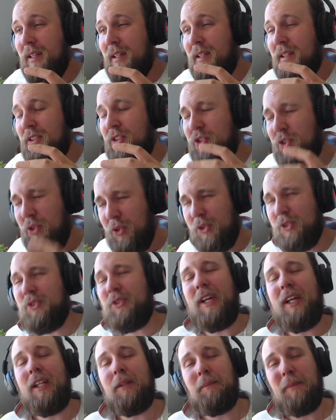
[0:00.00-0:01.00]
sure to
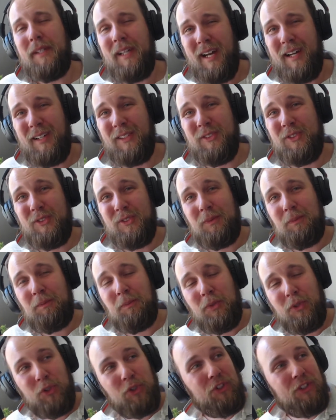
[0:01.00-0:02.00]
help me out to
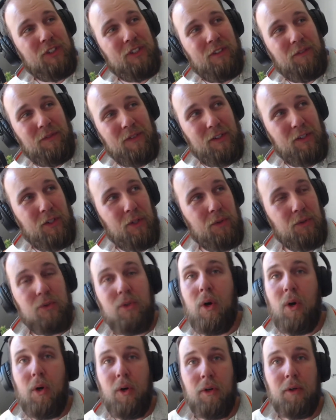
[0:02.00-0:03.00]
push the video to
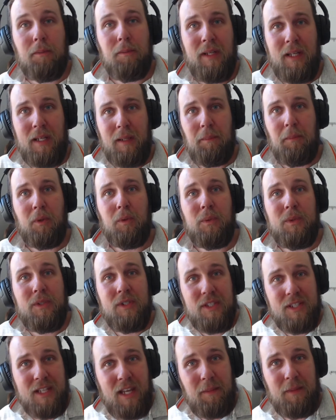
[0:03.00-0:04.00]
other people with the
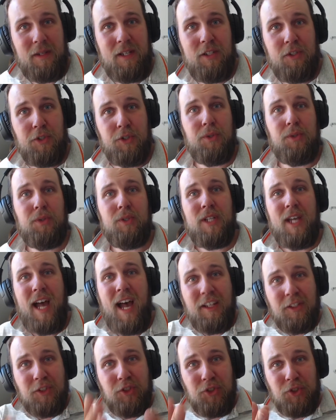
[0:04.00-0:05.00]
same issues
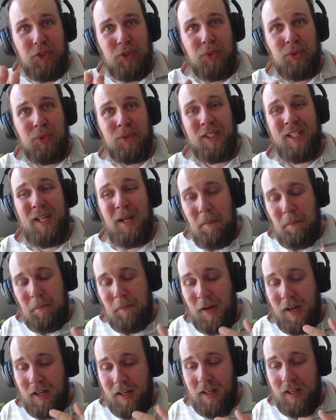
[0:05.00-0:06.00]
as you
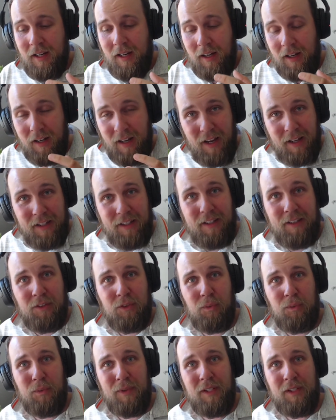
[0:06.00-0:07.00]
by liking the
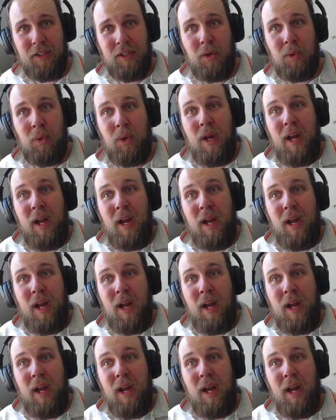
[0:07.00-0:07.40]
video,